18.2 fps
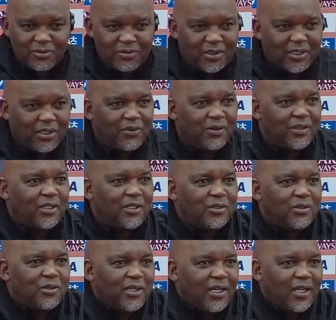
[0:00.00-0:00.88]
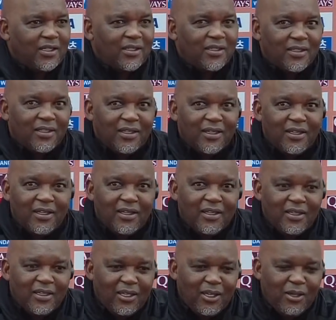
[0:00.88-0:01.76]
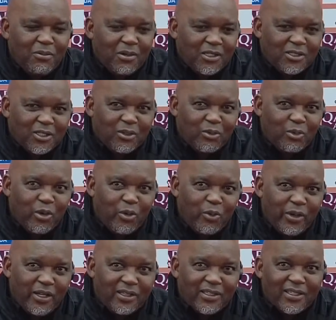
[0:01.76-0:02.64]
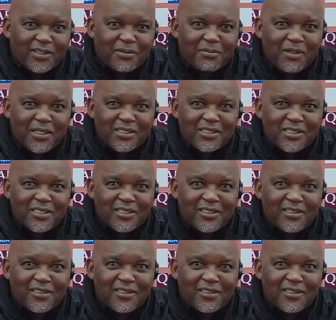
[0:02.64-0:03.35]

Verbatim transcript: but everything to get. Imagine we win that match.